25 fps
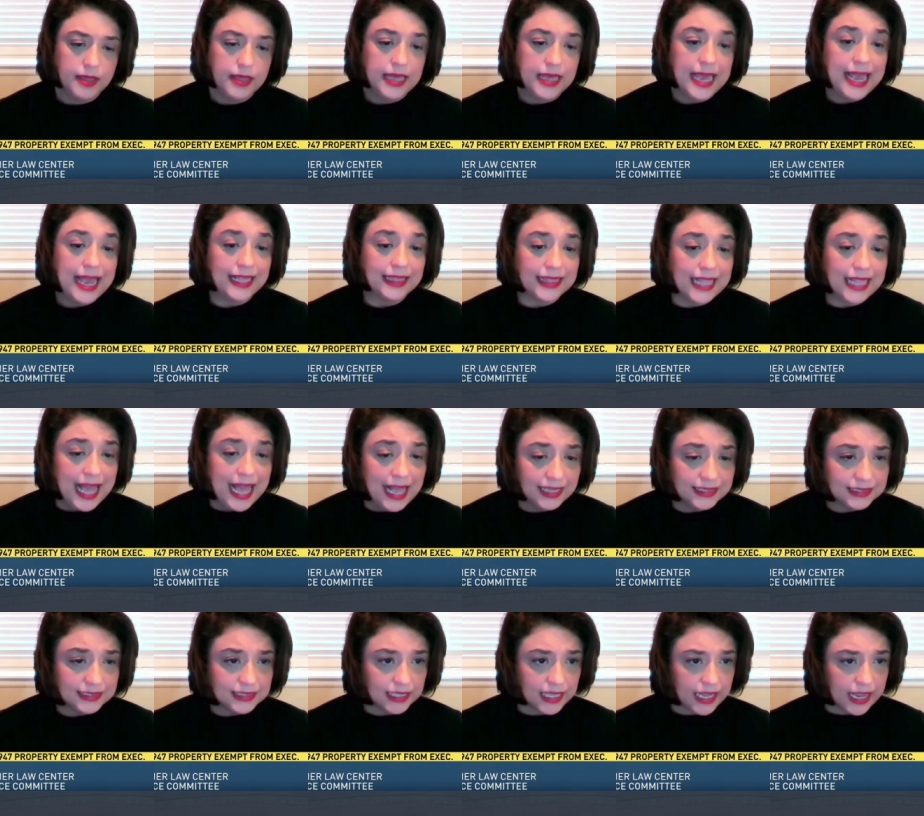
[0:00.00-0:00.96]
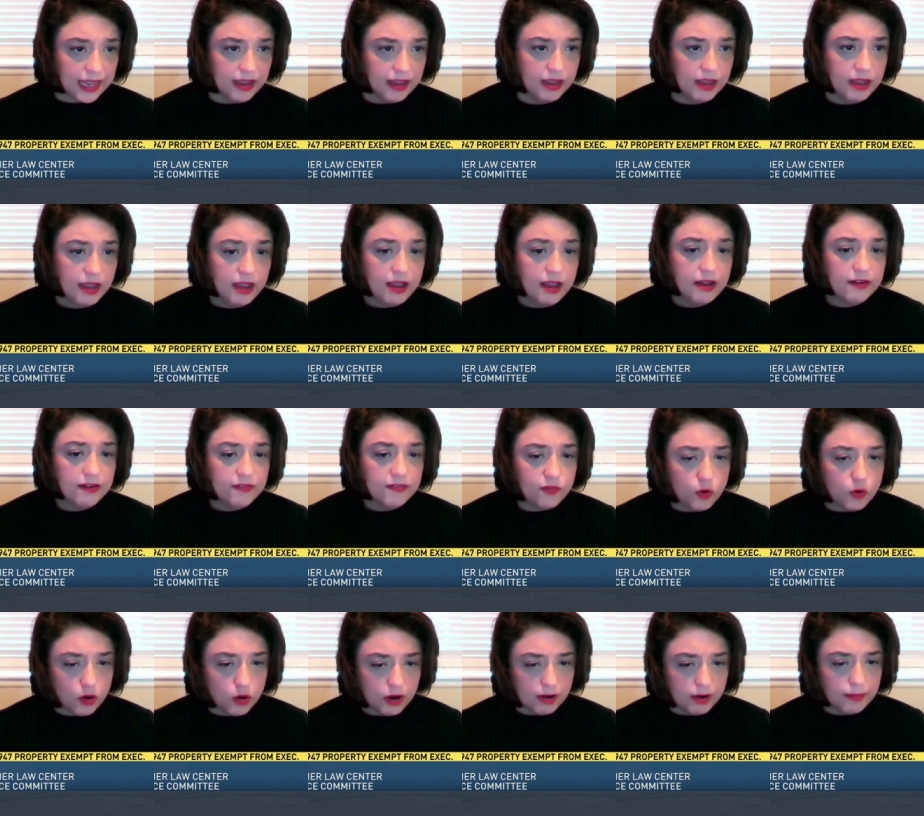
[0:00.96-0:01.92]
And lastly,
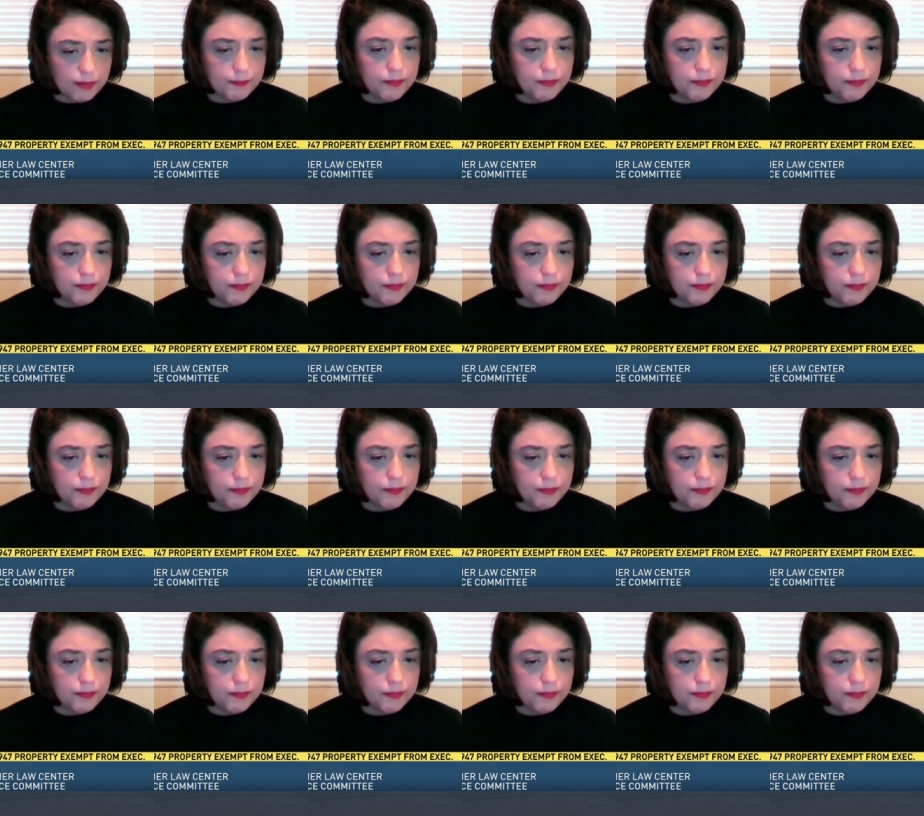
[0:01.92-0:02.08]
for